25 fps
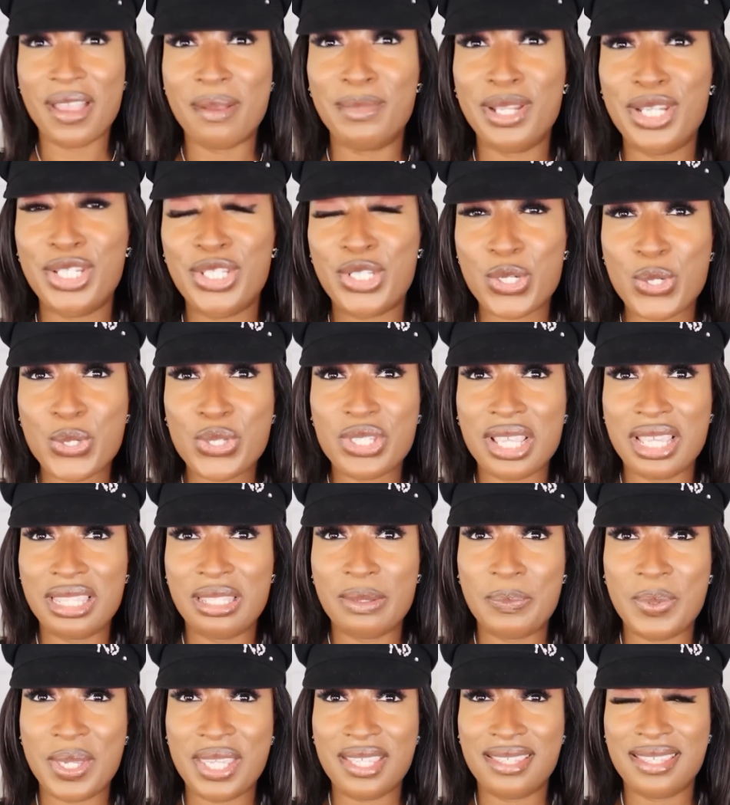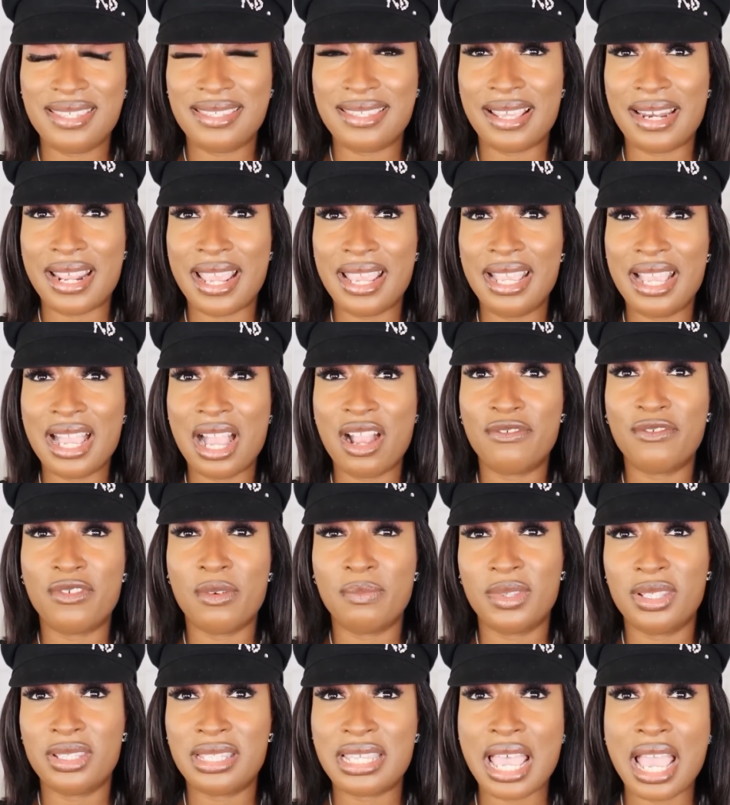family, those are the pieces that I got
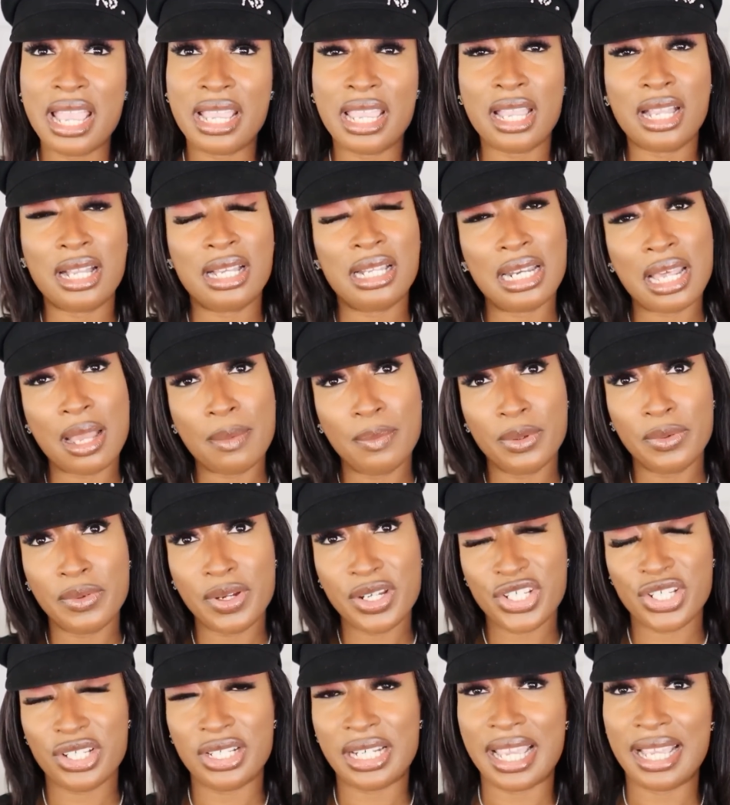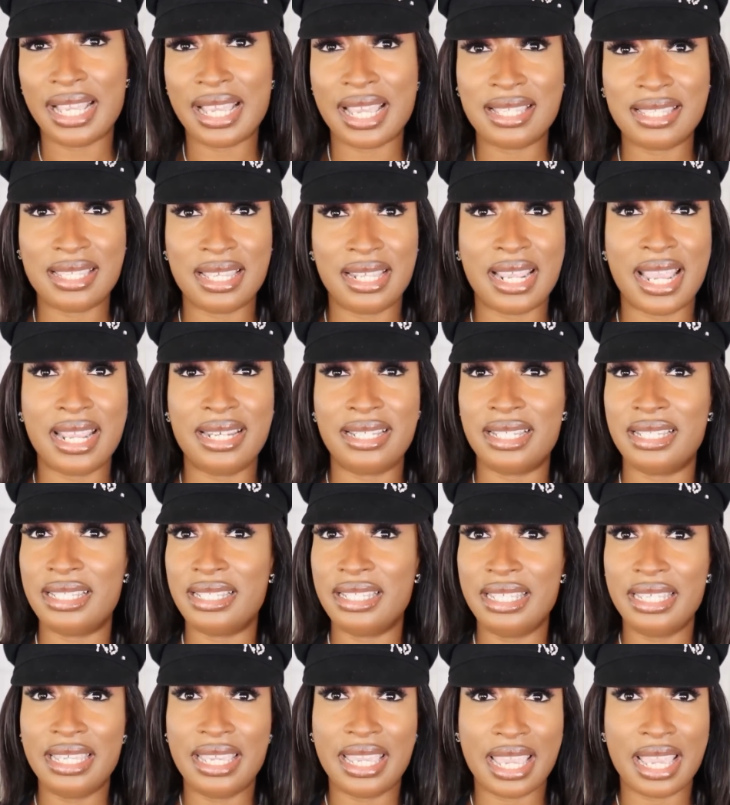from the Target collaboration. Like I said, I
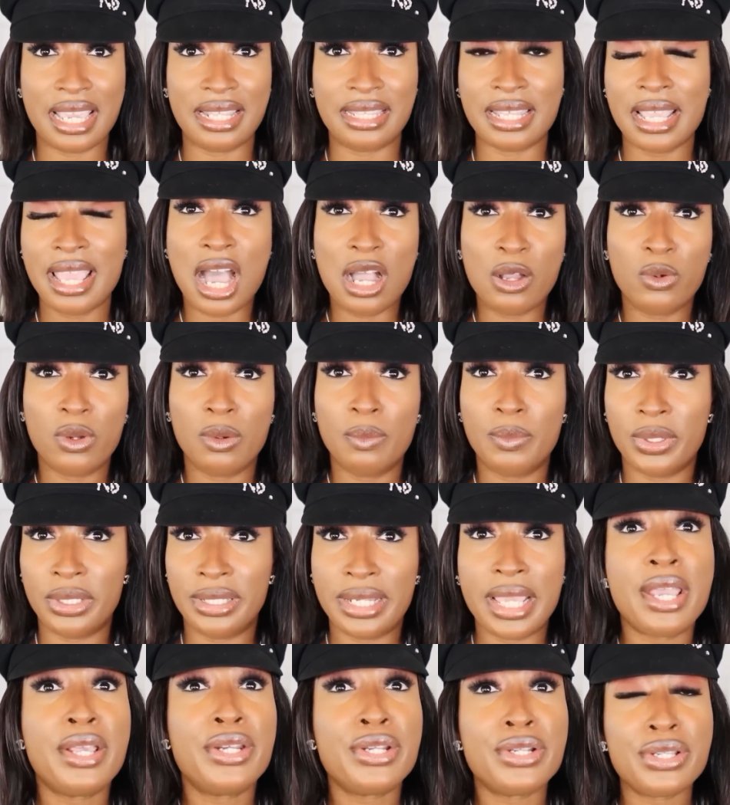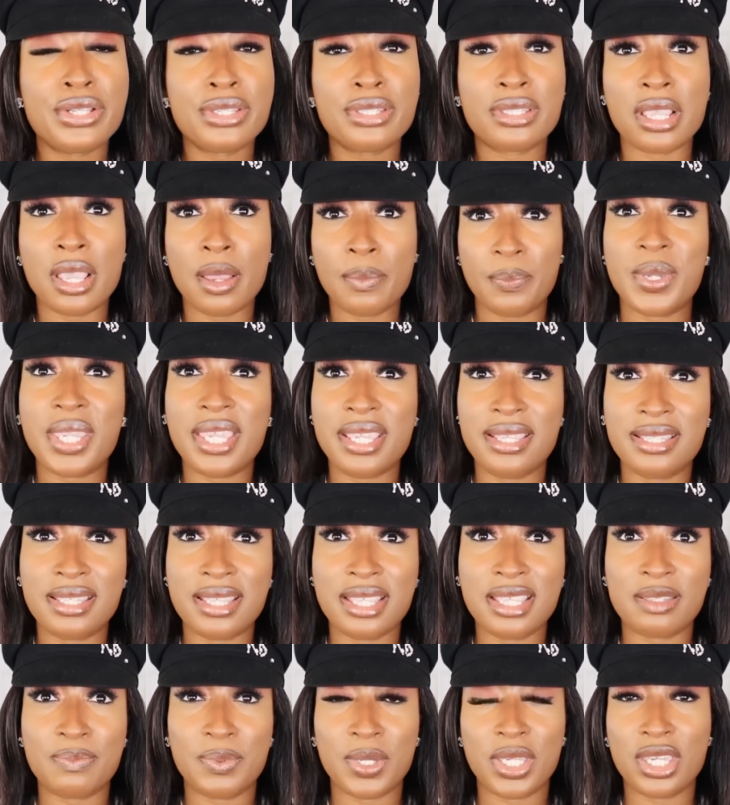didn't get Agua Bendita's uh,
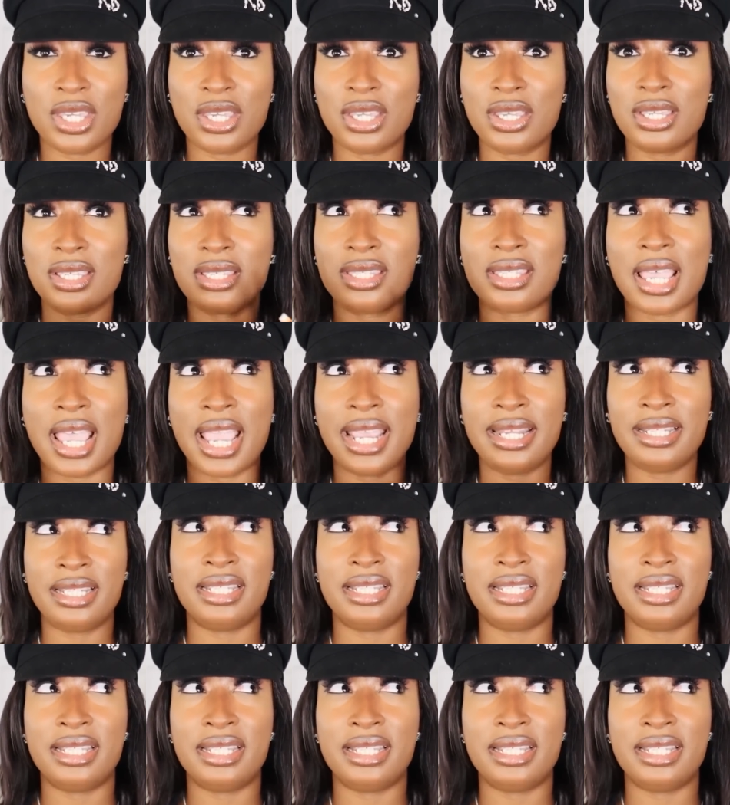pieces because I